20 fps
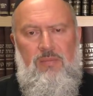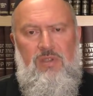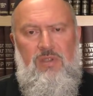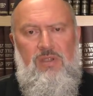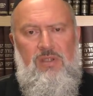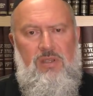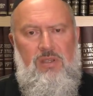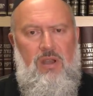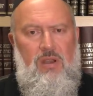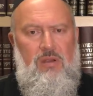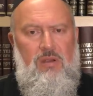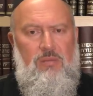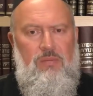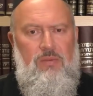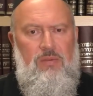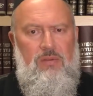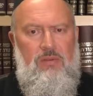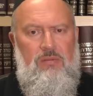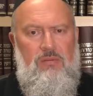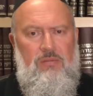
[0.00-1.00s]

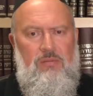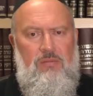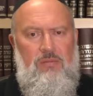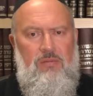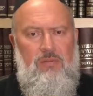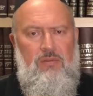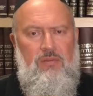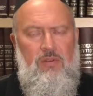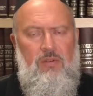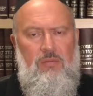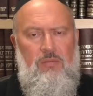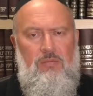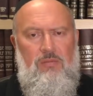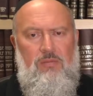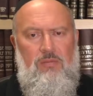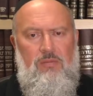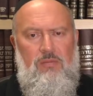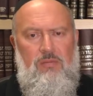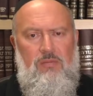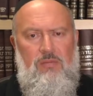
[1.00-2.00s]
desirable from
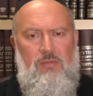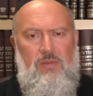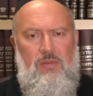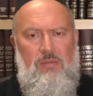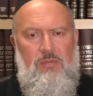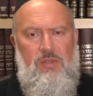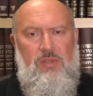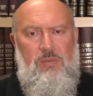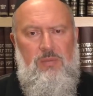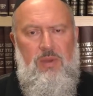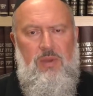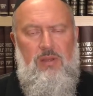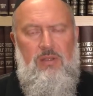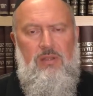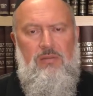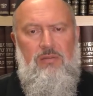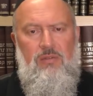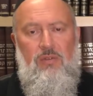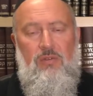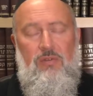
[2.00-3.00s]
the
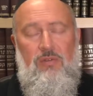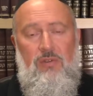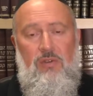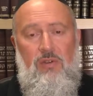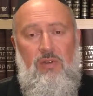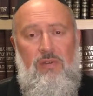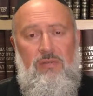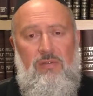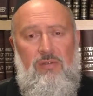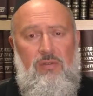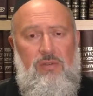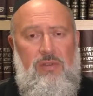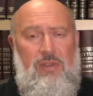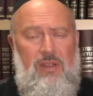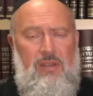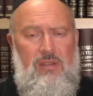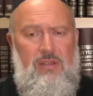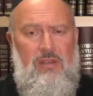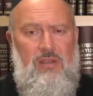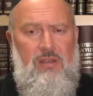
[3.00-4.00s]
perspective of
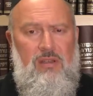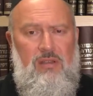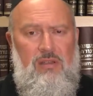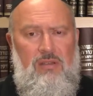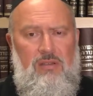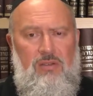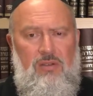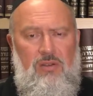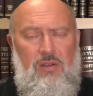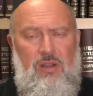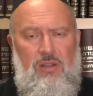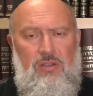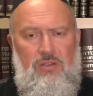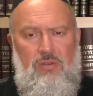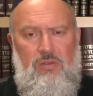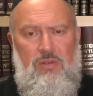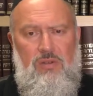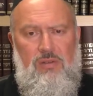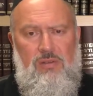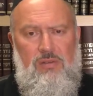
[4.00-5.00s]
authentic Torah
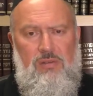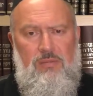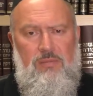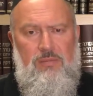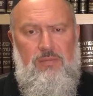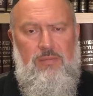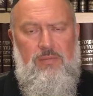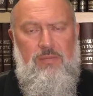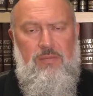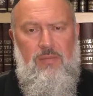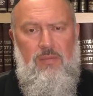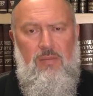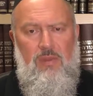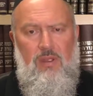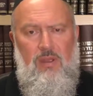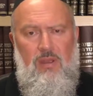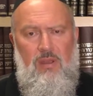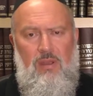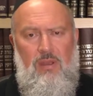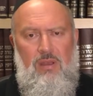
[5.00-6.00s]
Judaism
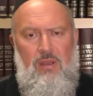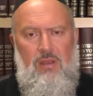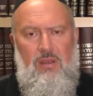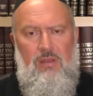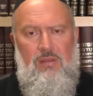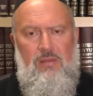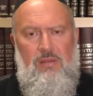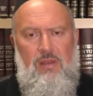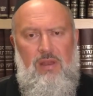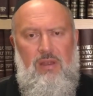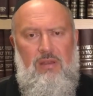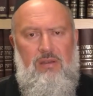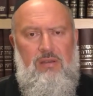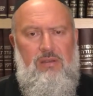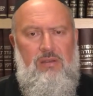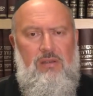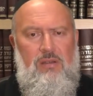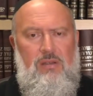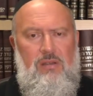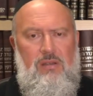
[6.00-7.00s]
that